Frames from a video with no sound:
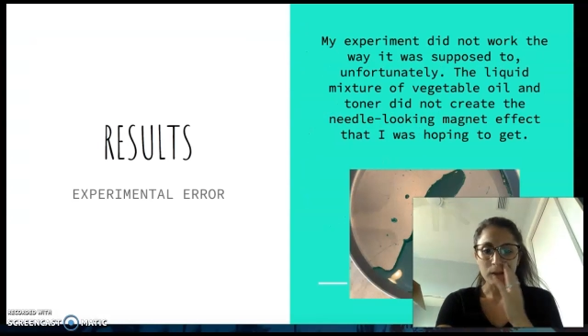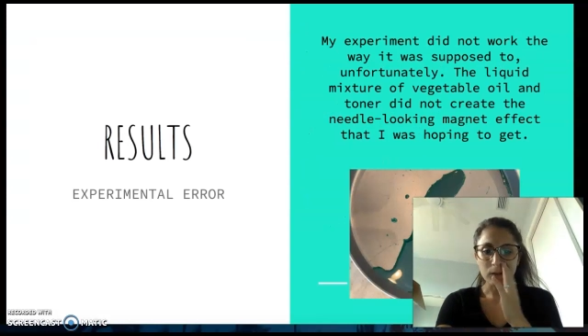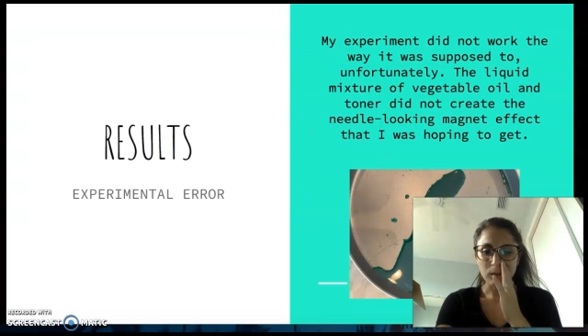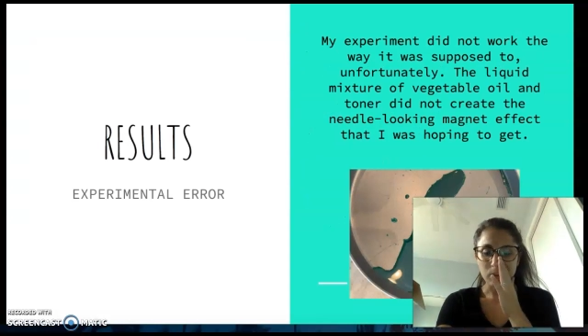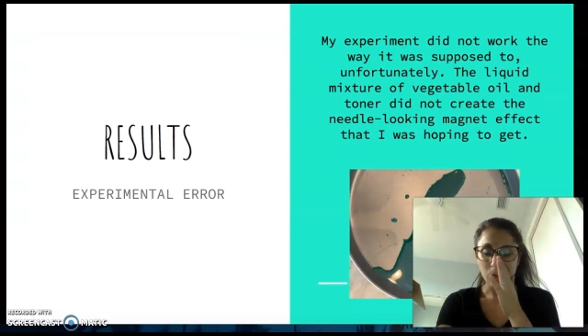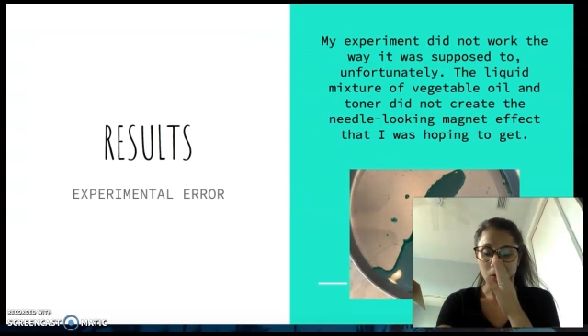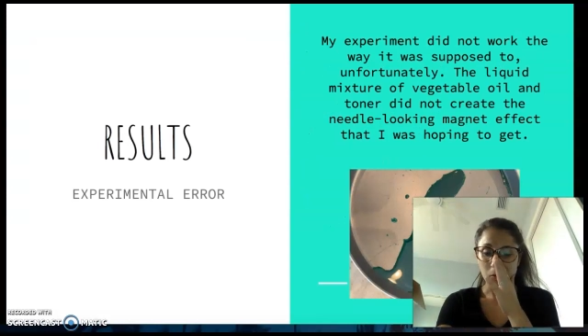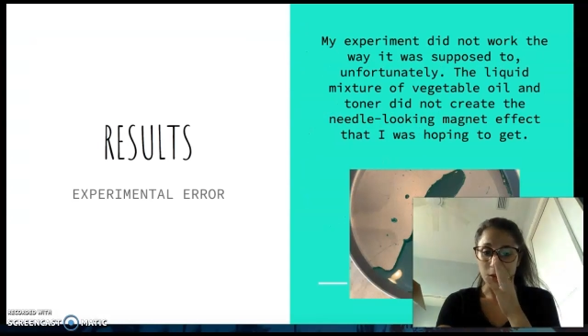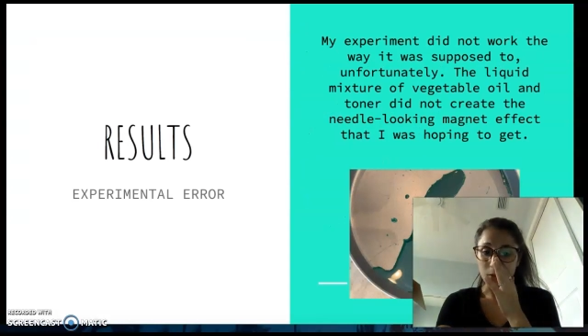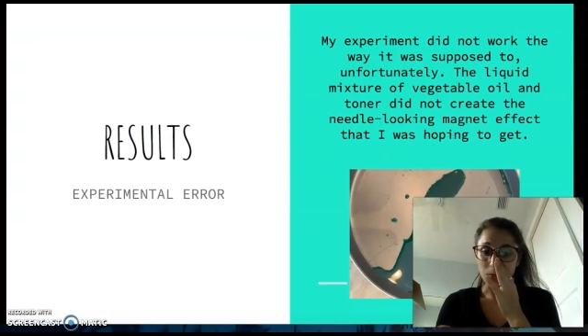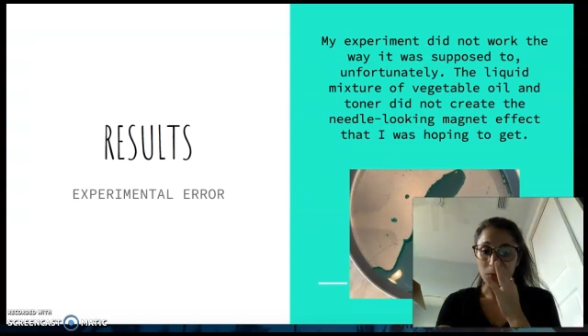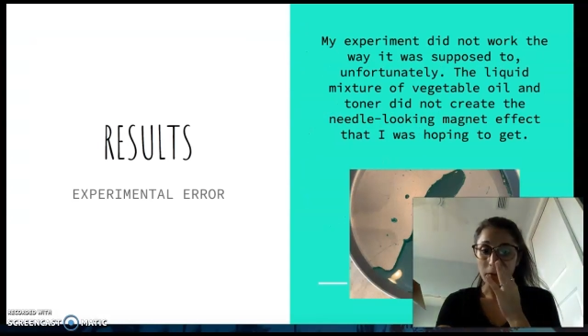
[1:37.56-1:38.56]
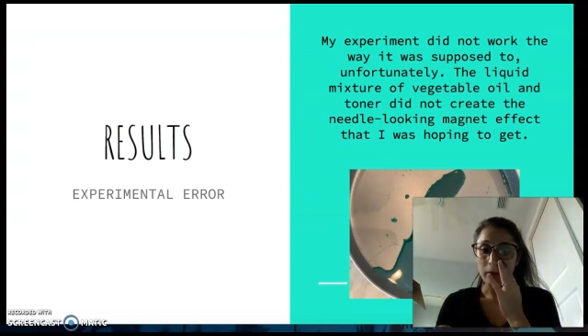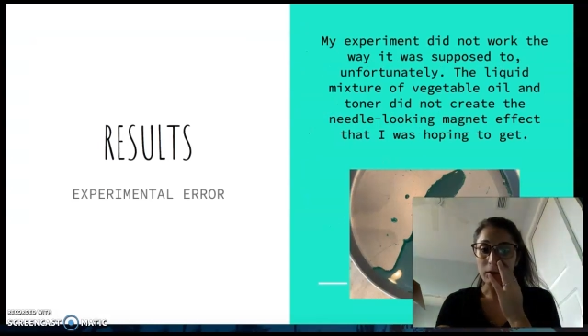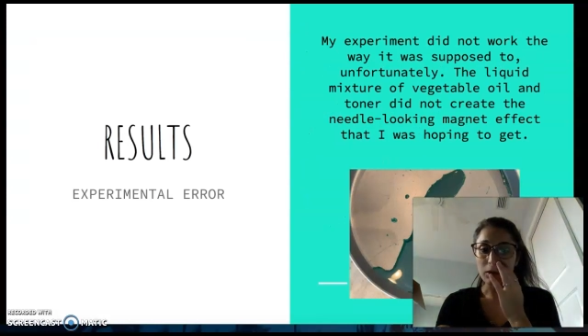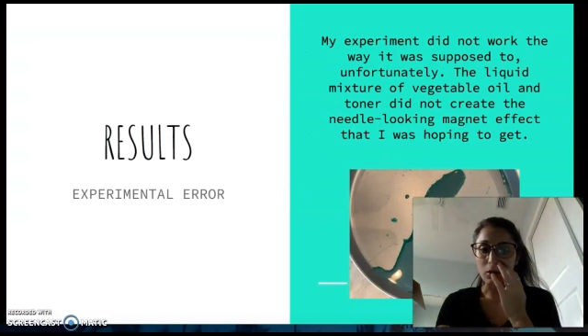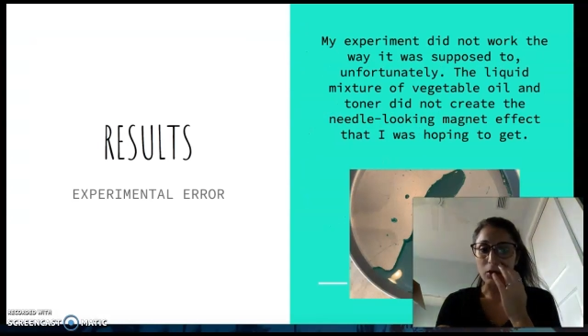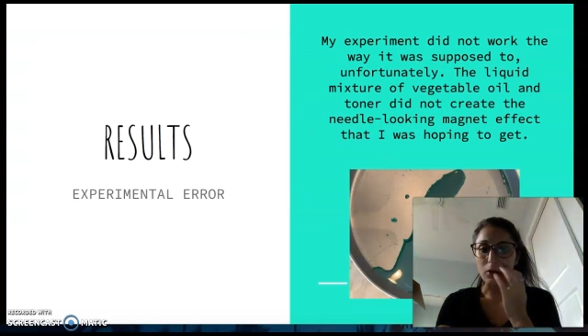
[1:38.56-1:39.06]
So these were my
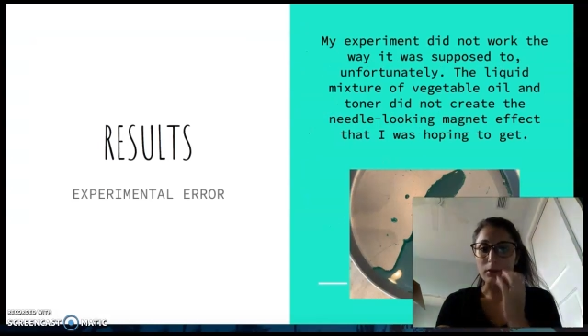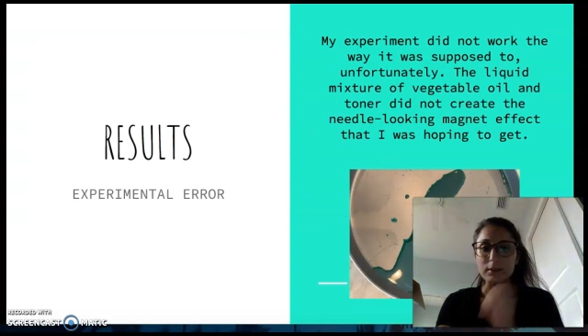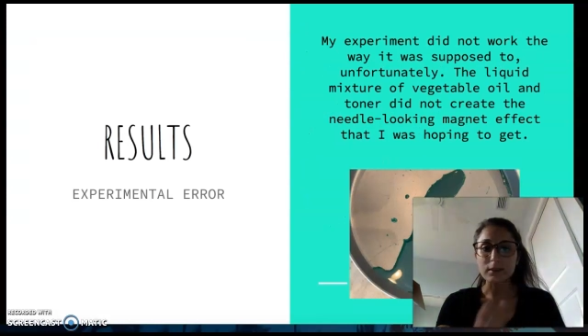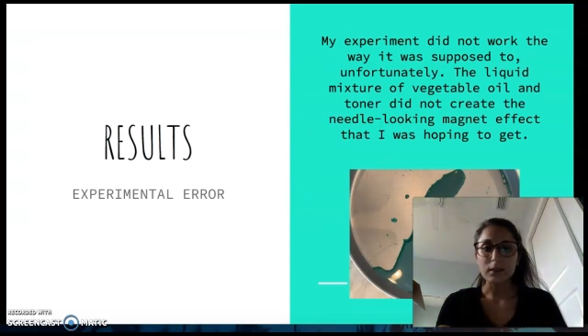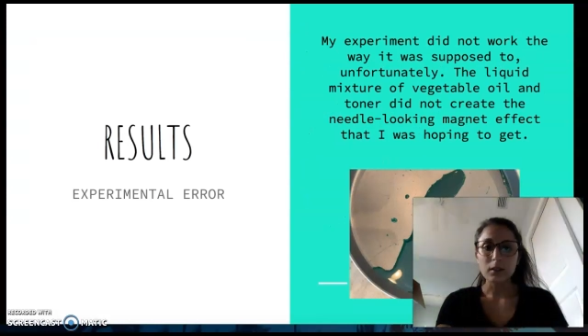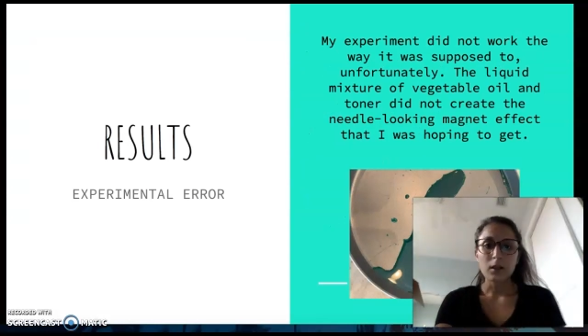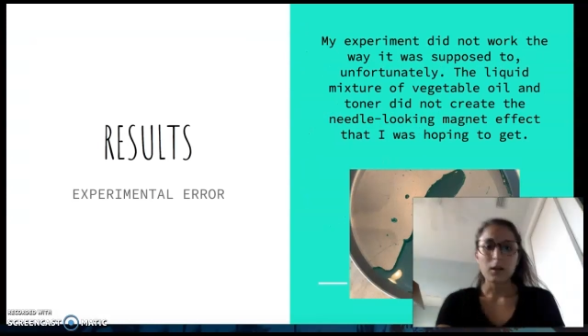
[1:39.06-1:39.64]
results.